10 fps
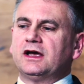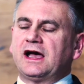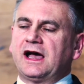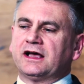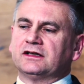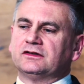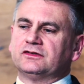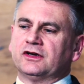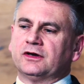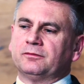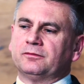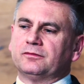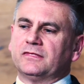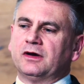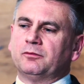and
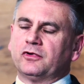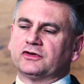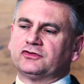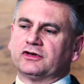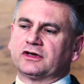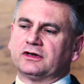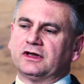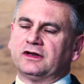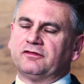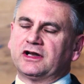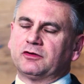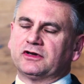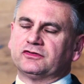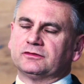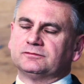monitoring and
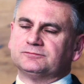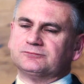evaluation.